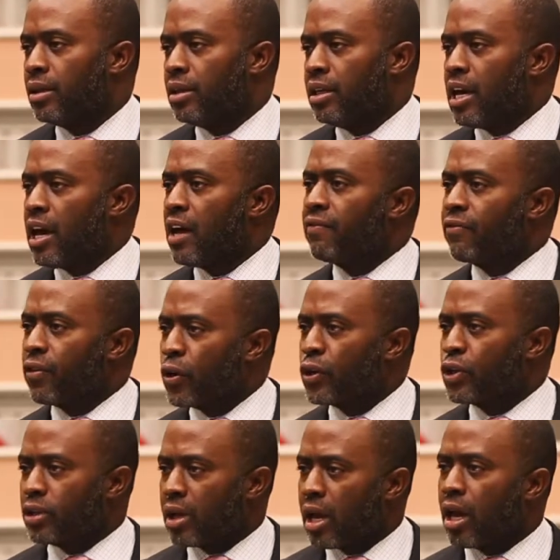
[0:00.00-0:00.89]
the
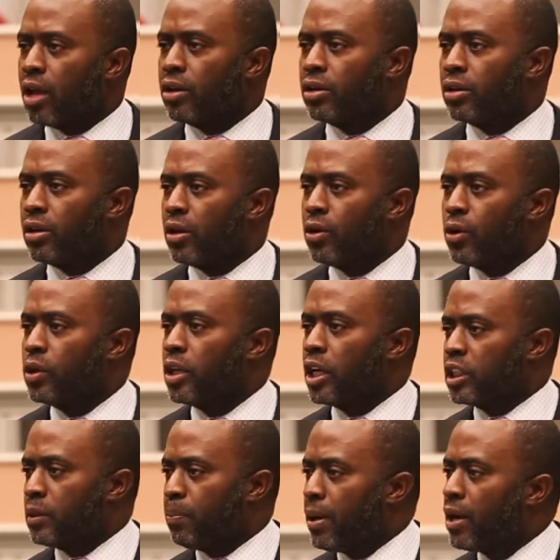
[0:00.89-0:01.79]
adverse childhood
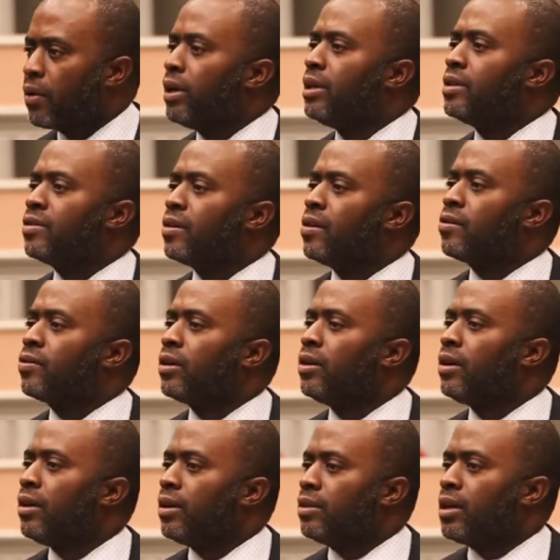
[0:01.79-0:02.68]
experiences
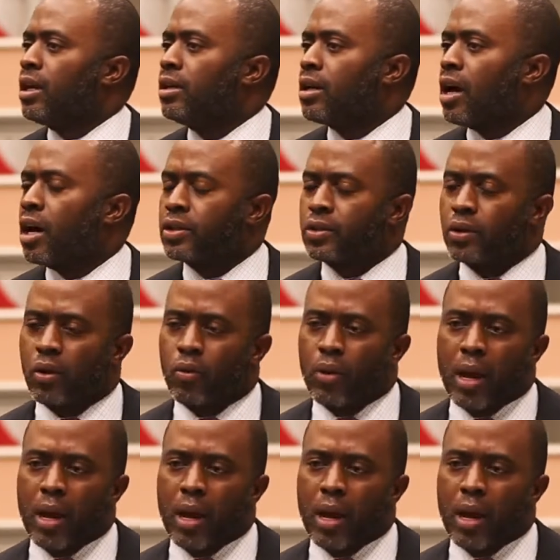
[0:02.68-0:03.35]
that Dr.